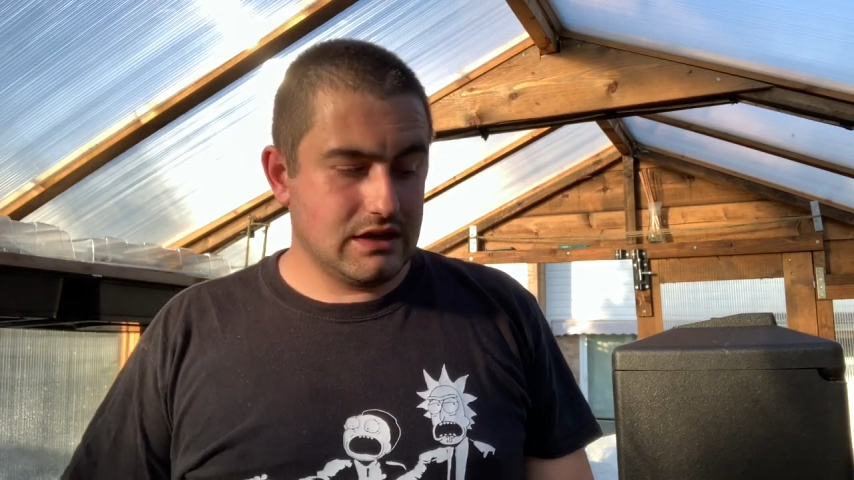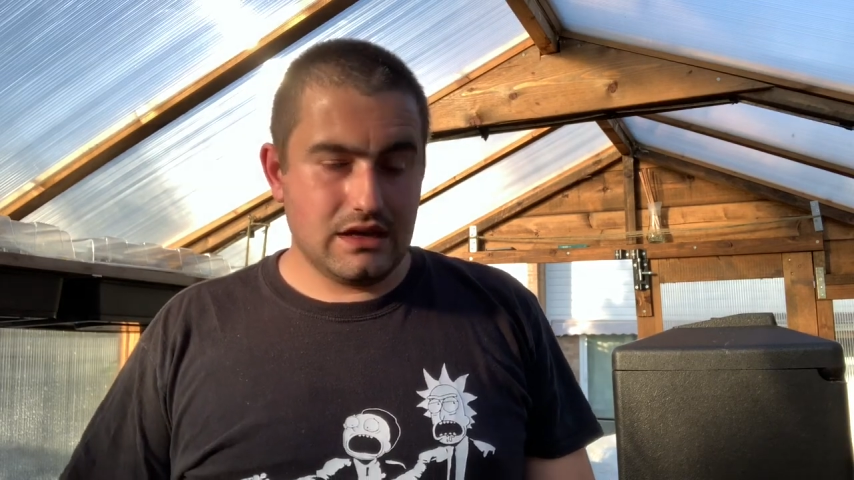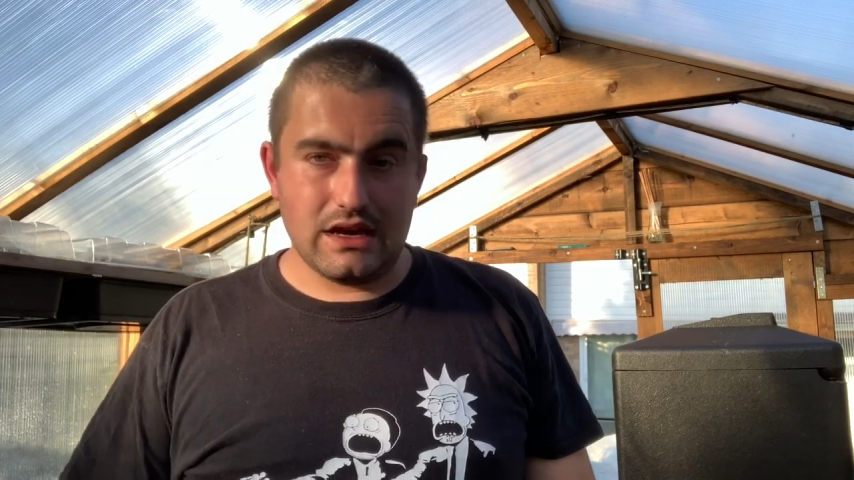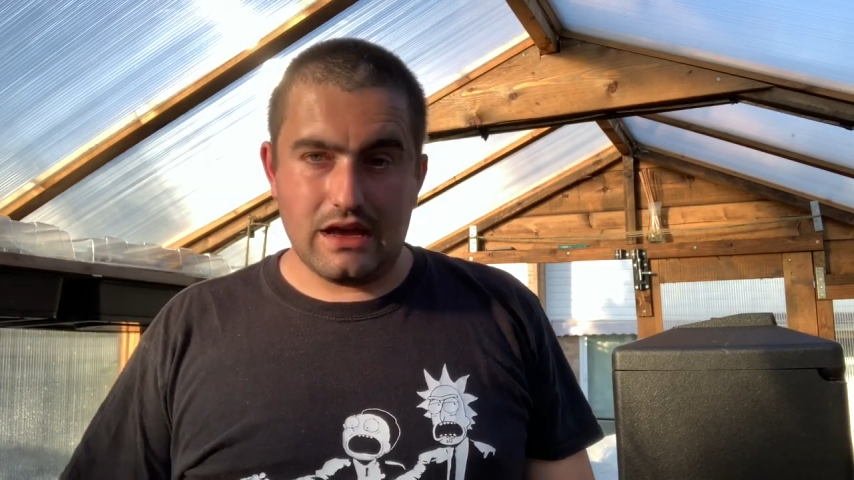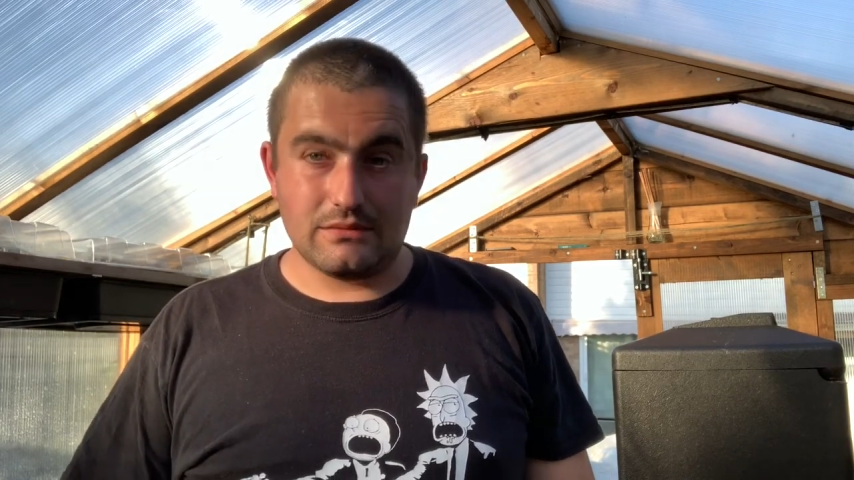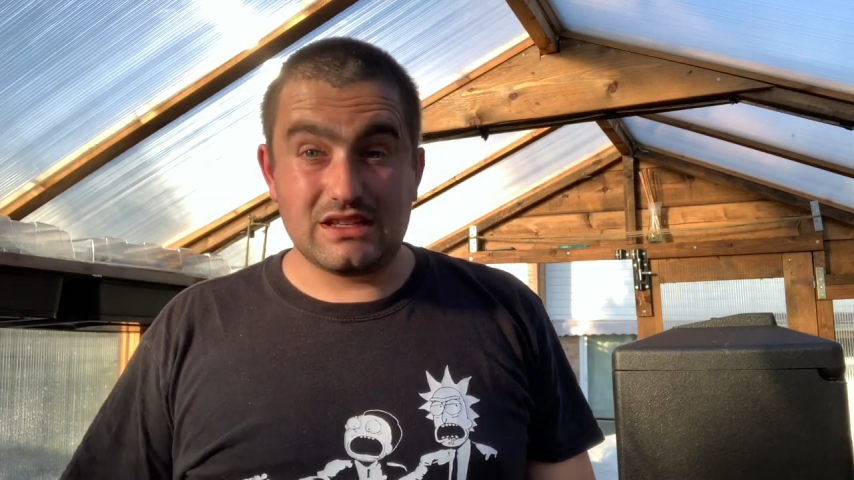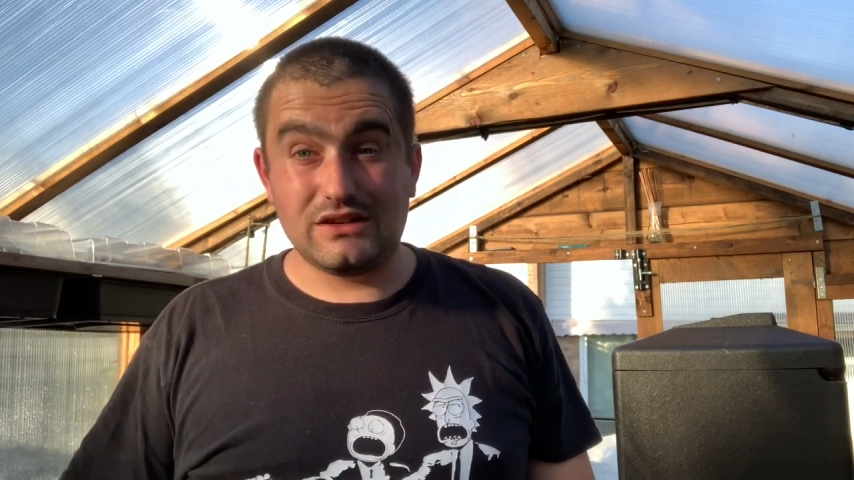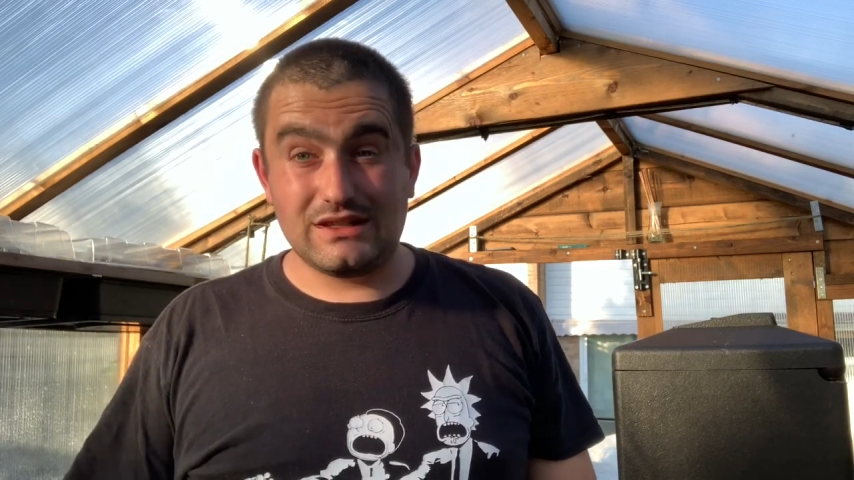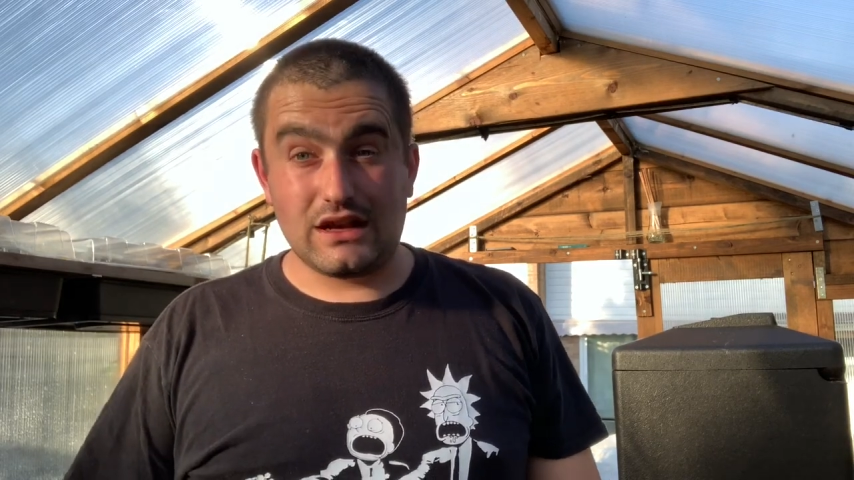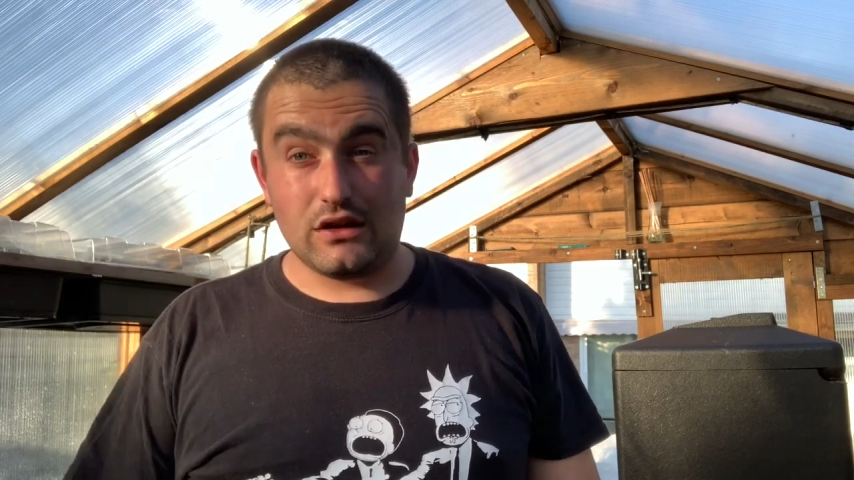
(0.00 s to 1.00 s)
So they do
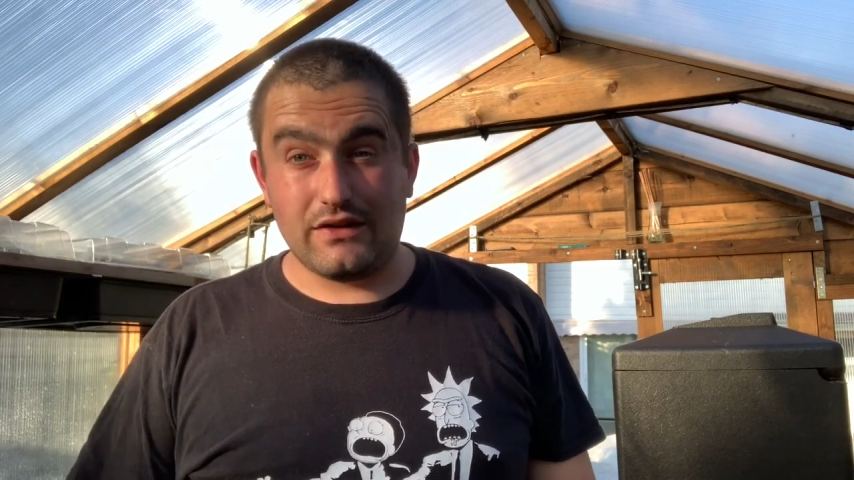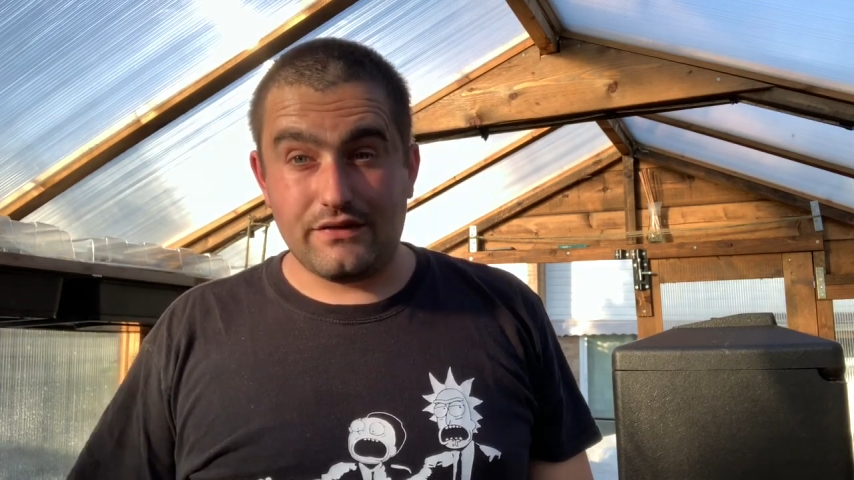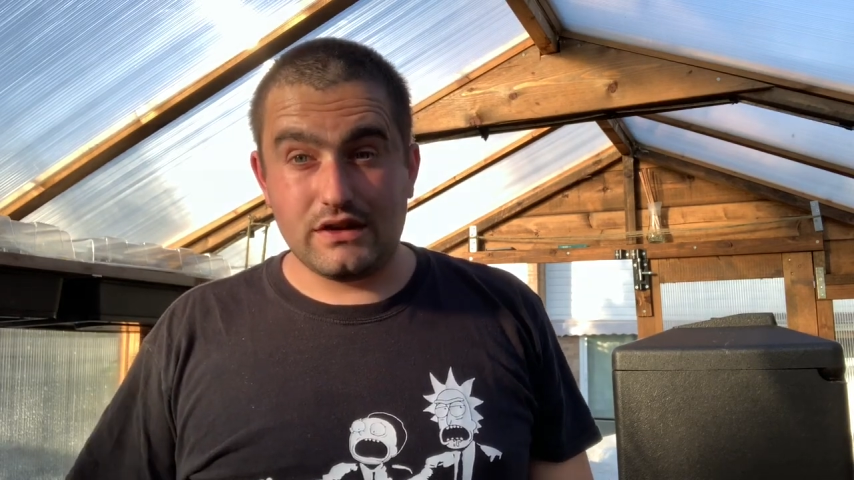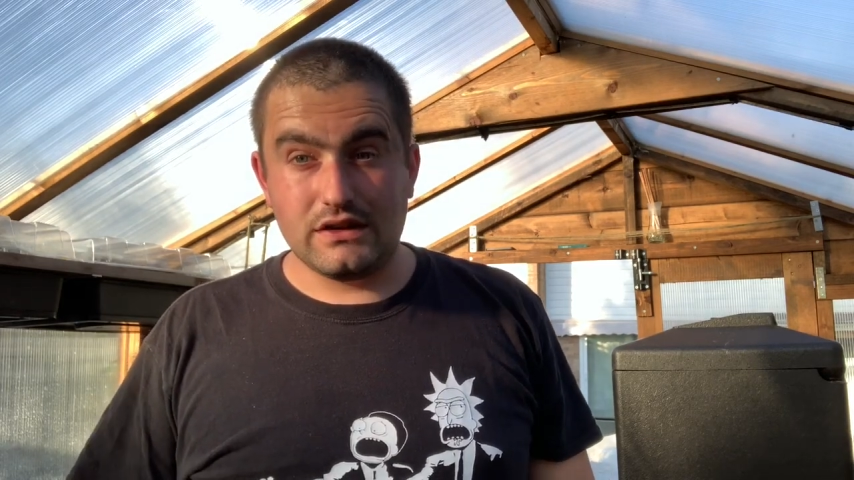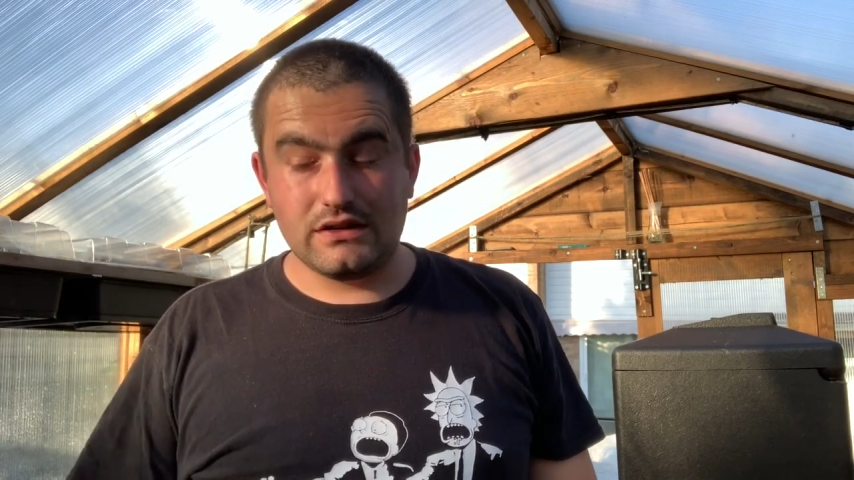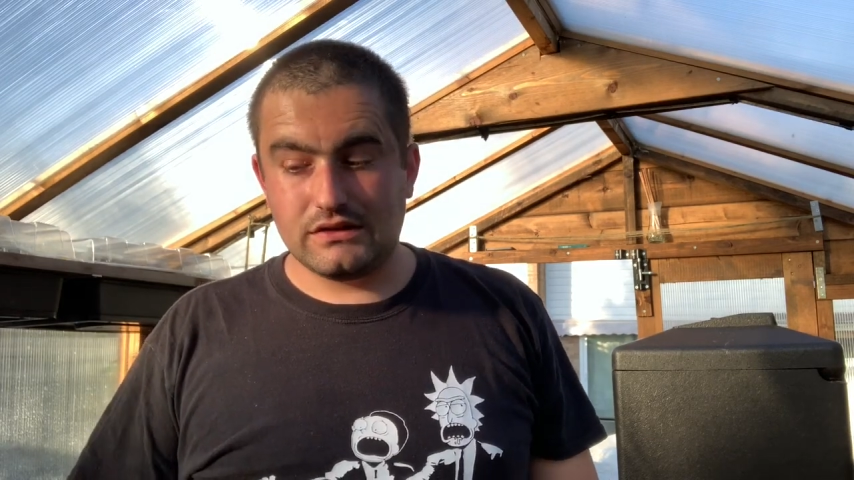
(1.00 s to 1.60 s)
take a lot of effort,